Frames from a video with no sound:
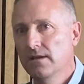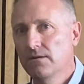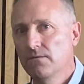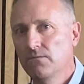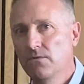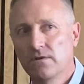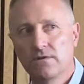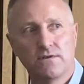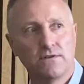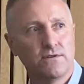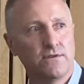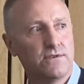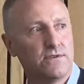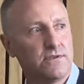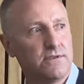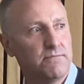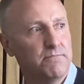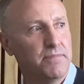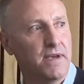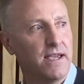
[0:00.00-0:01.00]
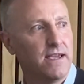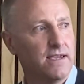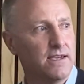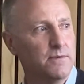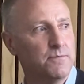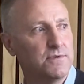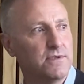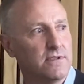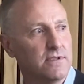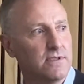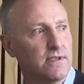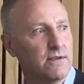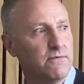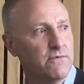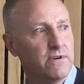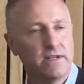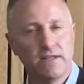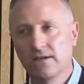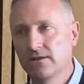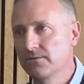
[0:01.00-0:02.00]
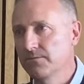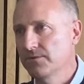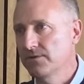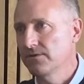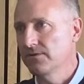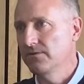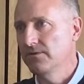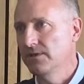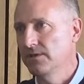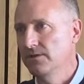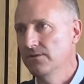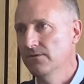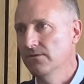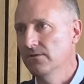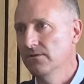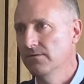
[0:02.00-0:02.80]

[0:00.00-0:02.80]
what does Ben Gibson think when he comes through the door?